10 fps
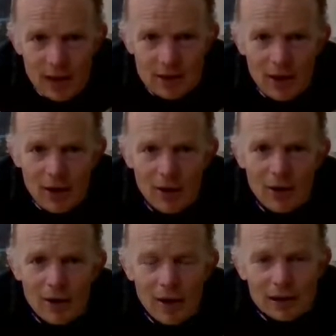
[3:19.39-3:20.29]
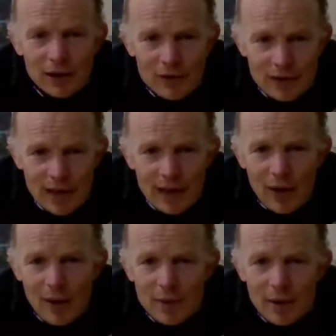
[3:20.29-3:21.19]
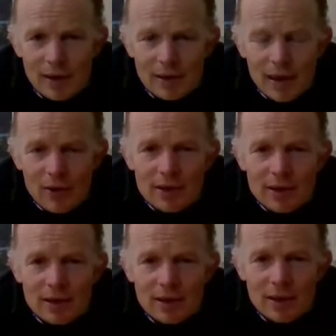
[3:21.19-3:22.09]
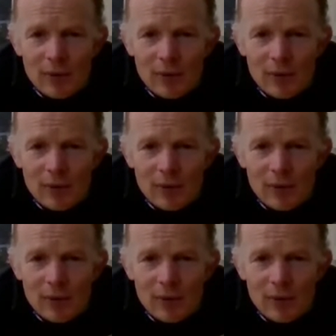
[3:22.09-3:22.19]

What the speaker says: So so if you say that Cape Town is Constantia,